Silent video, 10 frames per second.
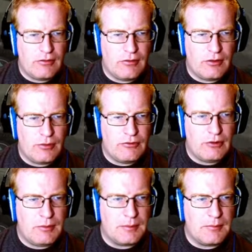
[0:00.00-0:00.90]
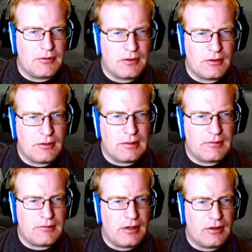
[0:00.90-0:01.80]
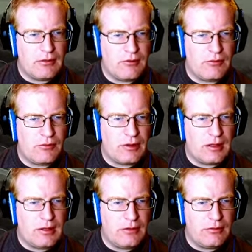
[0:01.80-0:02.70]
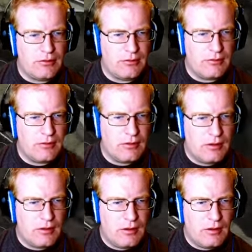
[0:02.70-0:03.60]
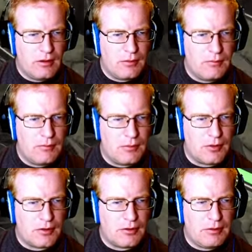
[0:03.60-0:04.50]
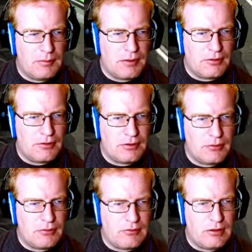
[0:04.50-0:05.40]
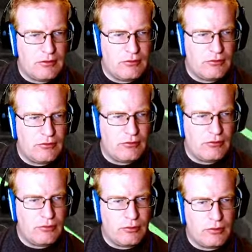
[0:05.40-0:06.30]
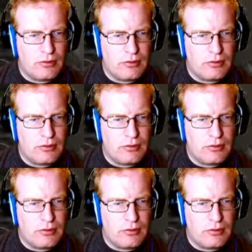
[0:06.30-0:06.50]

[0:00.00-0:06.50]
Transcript: care of those two items. Uh, we have concrete right here. Mark three belt goes into